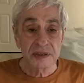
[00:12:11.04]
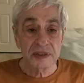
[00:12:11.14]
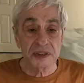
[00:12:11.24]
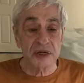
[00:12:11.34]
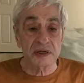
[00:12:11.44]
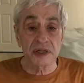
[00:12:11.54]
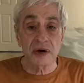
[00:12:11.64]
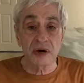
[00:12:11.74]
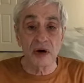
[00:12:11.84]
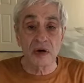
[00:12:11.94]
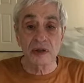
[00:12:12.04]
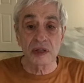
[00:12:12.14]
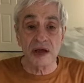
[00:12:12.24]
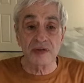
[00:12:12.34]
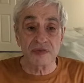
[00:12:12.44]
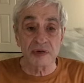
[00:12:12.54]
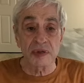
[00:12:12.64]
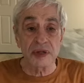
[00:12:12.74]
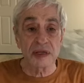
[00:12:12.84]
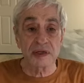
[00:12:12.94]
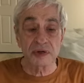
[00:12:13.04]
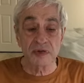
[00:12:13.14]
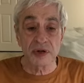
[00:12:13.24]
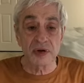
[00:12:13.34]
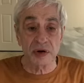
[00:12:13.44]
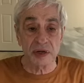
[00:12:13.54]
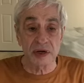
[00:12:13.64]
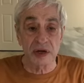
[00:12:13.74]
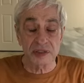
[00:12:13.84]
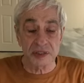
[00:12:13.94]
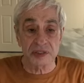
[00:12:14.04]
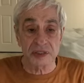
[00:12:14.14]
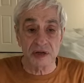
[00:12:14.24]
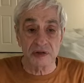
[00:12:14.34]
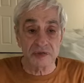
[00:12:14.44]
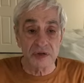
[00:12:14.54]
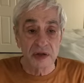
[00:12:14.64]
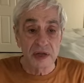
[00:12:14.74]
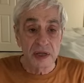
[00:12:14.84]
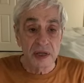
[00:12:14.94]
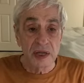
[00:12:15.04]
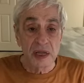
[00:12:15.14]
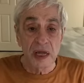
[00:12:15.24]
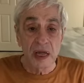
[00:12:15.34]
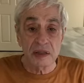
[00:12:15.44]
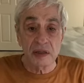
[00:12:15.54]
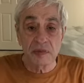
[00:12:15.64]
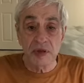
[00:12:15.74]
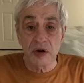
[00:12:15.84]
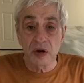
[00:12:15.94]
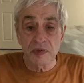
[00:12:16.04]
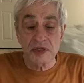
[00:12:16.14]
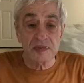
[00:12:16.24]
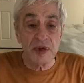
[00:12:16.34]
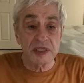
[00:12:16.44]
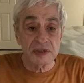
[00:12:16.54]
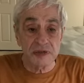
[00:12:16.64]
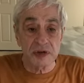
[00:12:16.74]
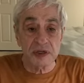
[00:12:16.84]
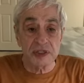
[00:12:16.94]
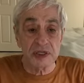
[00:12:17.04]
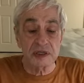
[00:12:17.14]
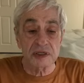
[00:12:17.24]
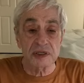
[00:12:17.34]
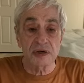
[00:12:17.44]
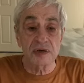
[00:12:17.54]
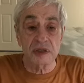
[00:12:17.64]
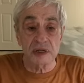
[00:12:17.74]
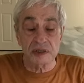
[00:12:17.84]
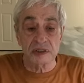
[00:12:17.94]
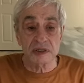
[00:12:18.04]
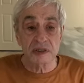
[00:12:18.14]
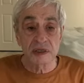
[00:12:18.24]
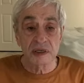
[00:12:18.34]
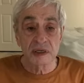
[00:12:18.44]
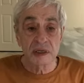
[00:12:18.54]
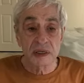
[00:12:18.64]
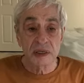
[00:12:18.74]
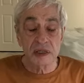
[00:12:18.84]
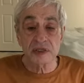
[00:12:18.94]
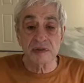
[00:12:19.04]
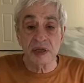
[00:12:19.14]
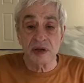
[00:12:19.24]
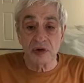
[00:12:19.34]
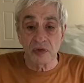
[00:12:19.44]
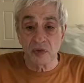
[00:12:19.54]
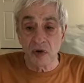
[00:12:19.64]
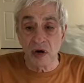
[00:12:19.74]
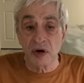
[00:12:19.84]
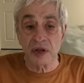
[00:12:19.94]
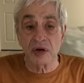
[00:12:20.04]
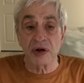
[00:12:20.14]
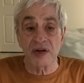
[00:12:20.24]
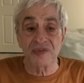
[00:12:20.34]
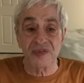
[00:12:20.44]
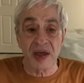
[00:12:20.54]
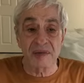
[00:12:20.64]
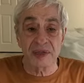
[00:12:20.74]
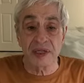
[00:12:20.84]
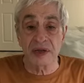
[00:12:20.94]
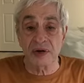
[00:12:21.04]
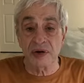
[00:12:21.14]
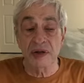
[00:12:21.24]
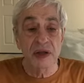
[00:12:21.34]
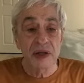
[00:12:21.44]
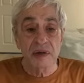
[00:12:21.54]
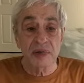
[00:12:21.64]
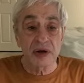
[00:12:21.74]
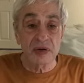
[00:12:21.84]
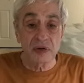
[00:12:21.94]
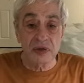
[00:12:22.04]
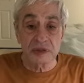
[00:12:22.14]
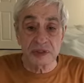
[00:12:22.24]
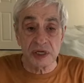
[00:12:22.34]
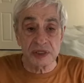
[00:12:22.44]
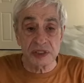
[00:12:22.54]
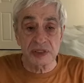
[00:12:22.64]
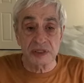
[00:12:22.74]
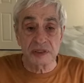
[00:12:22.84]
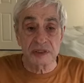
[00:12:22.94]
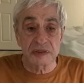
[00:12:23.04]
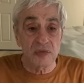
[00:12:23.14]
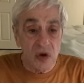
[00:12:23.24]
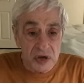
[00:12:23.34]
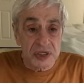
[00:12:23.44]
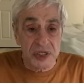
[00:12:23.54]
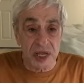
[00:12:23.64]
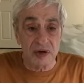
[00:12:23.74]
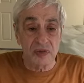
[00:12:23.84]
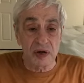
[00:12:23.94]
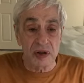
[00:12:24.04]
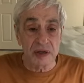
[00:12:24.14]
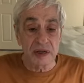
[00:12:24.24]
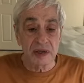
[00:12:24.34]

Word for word: suddenly your whole life will begin to reorganize itself and there'll be an open space for you to sit and do this doesn't mean you don't work you don't have family you don't but it all just works that way